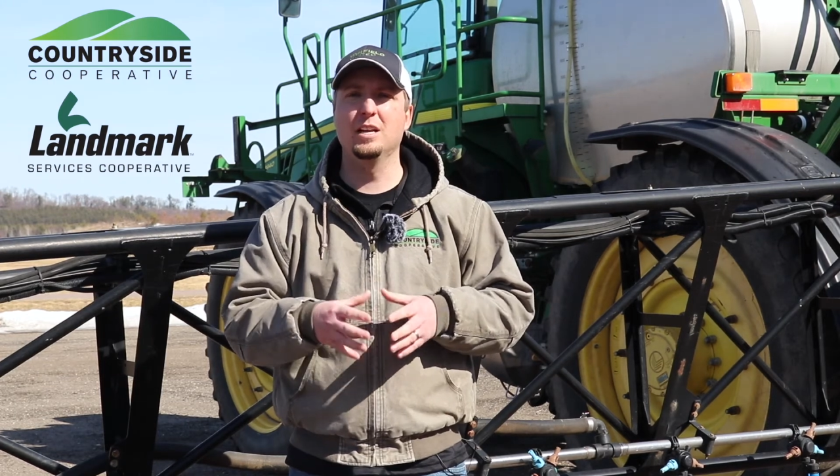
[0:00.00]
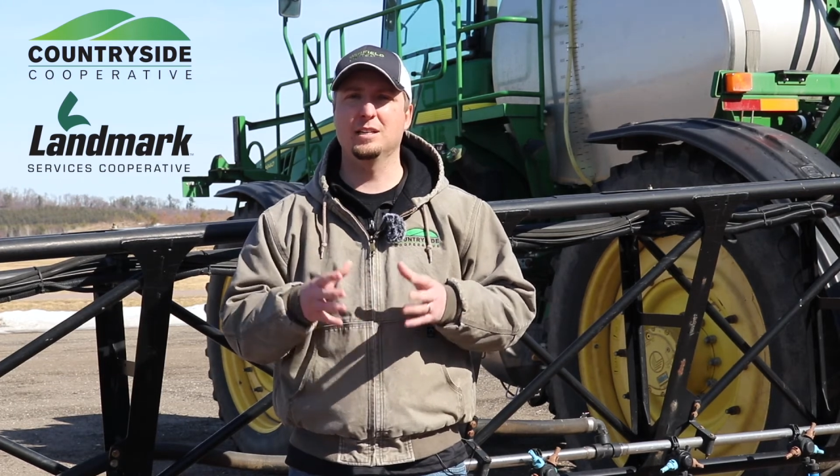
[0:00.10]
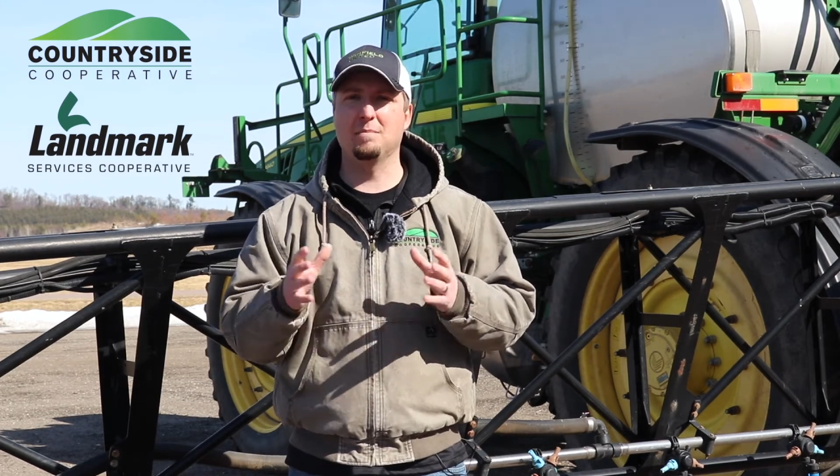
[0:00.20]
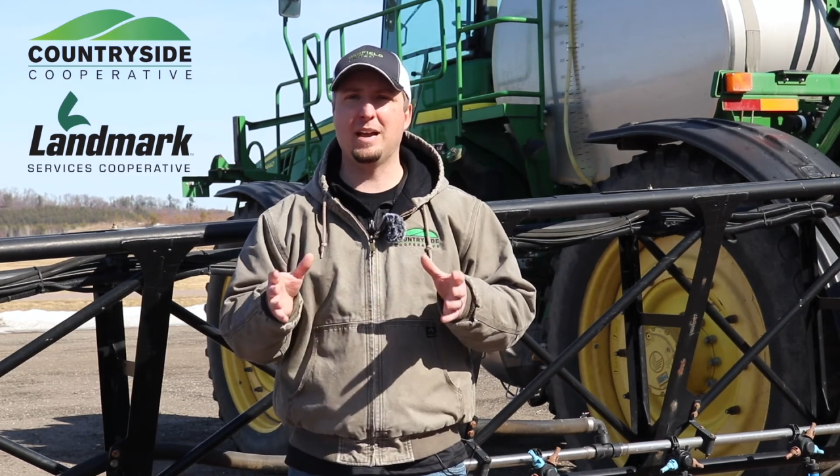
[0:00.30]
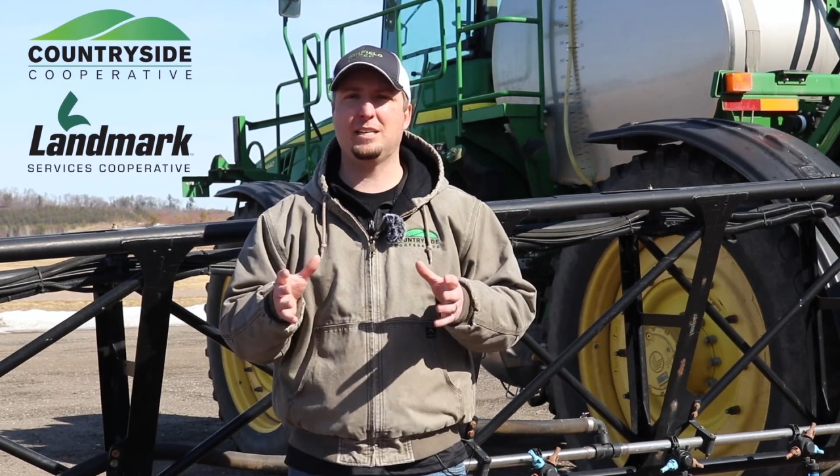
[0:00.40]

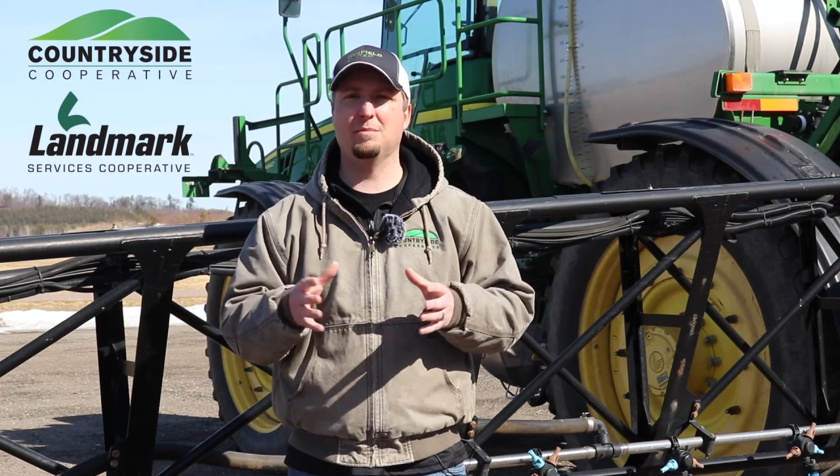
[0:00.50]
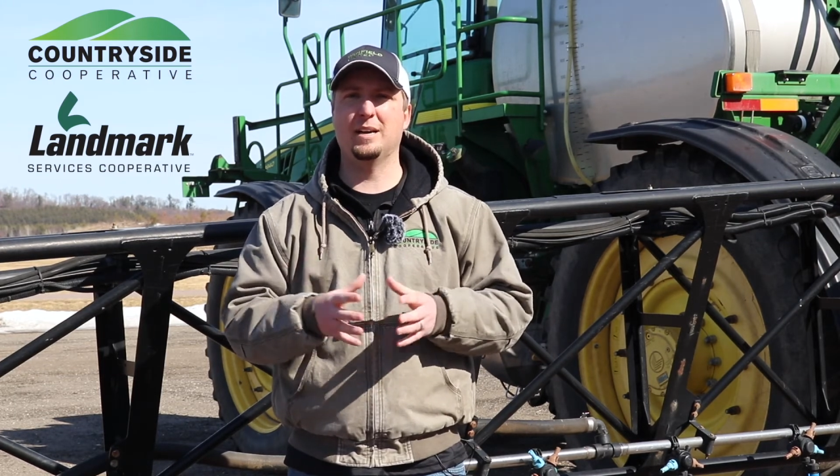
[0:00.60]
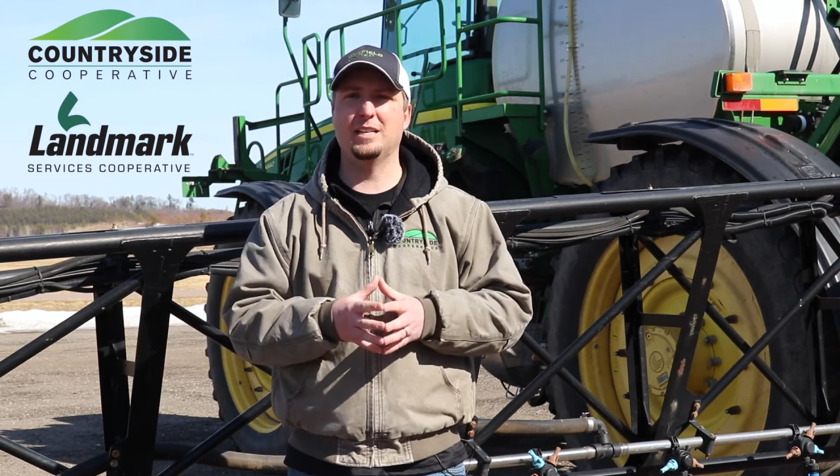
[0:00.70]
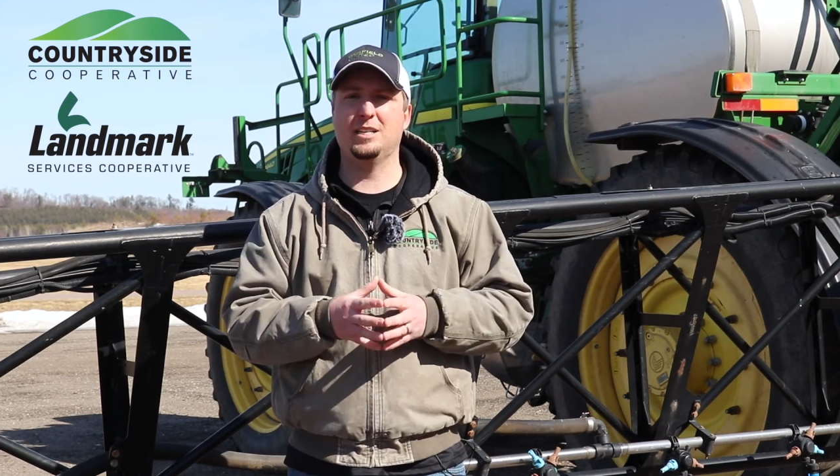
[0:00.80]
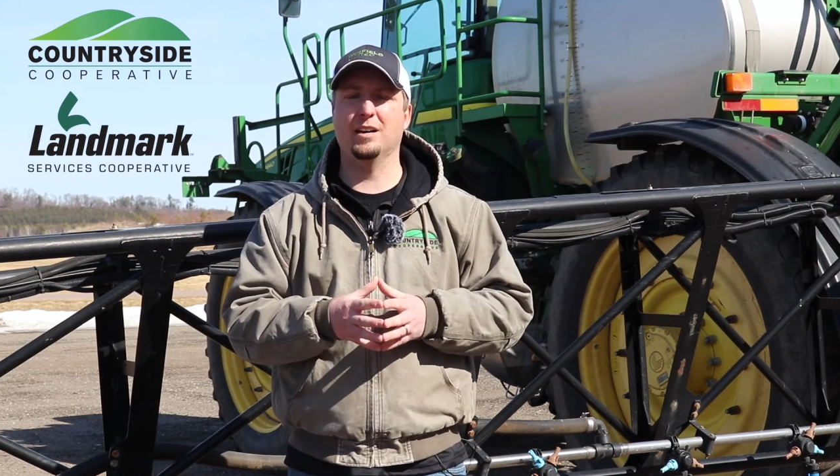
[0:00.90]
to
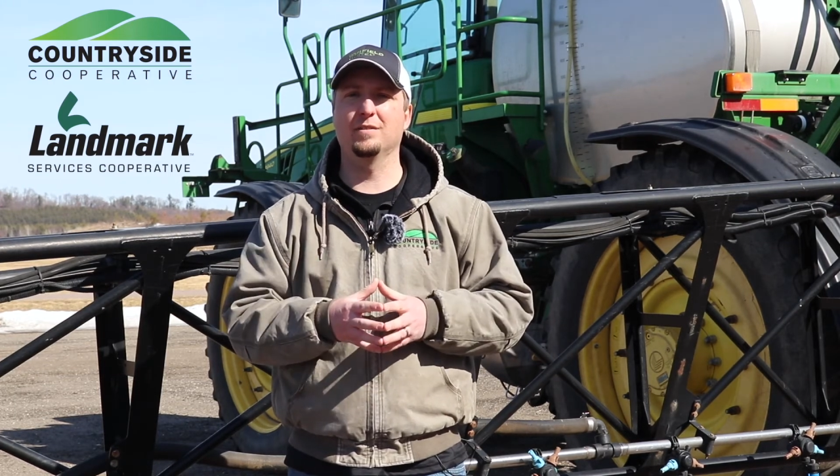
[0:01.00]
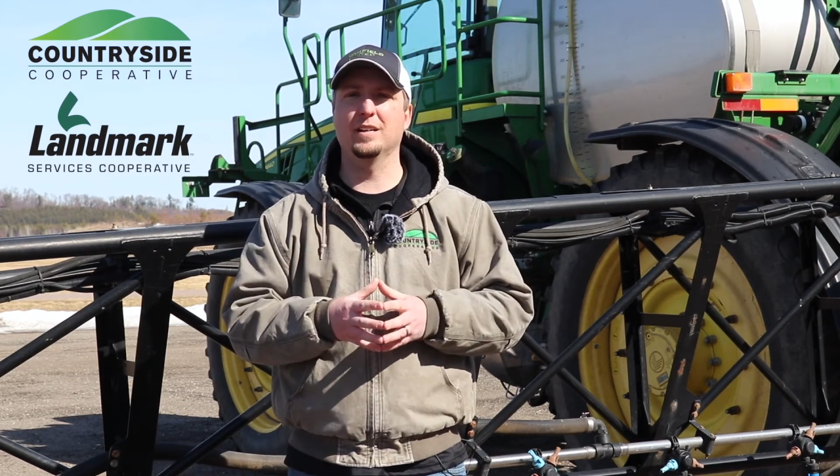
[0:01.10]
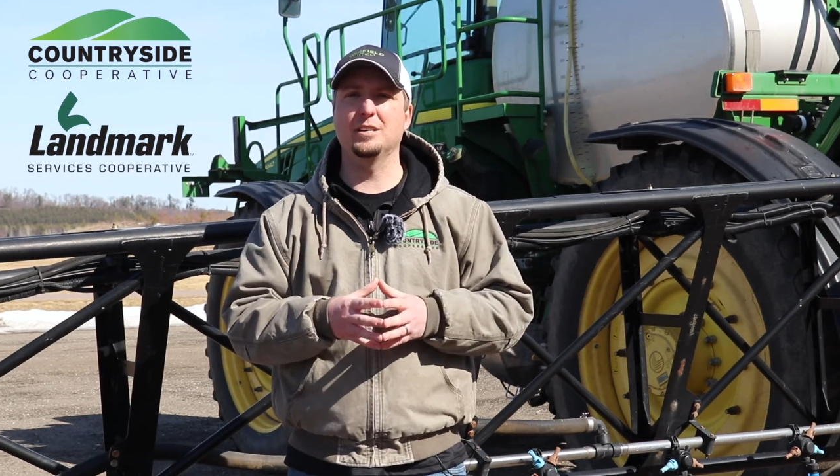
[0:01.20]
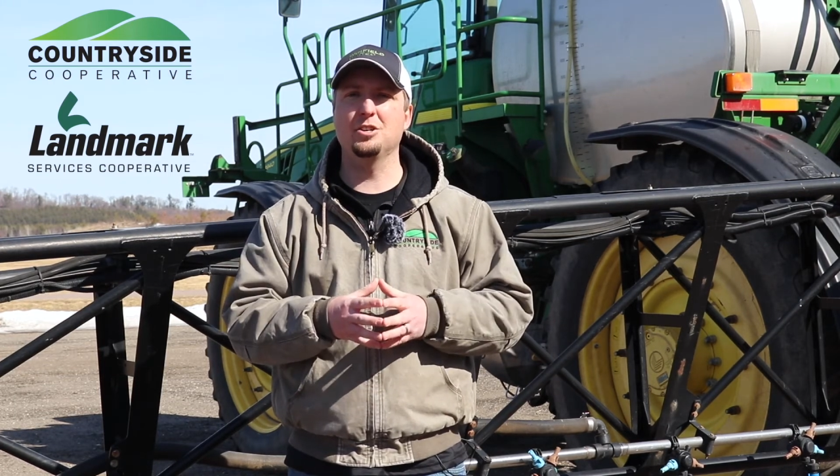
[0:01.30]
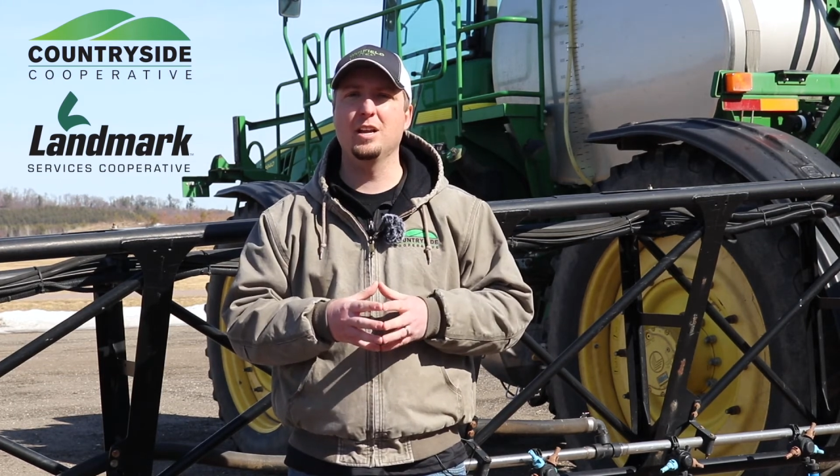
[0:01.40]
maximize
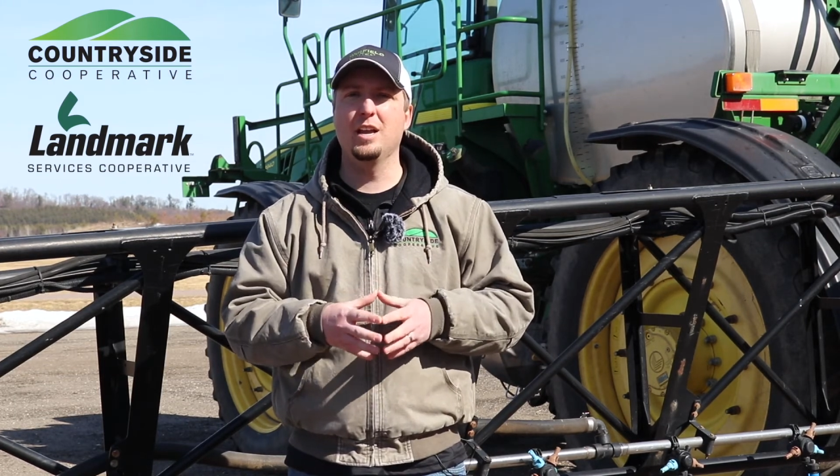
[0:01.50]
coverage